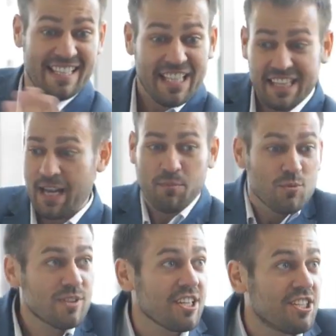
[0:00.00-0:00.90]
a very
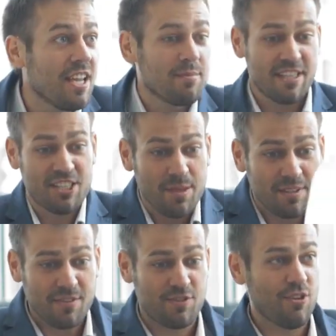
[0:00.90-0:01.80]
confrontational pattern.
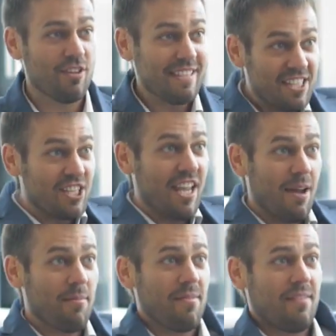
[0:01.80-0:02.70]

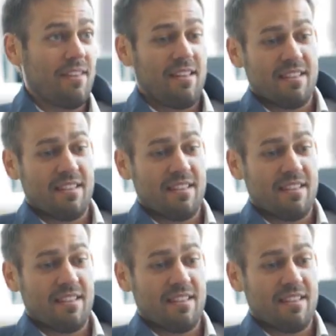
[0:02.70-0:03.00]
Or I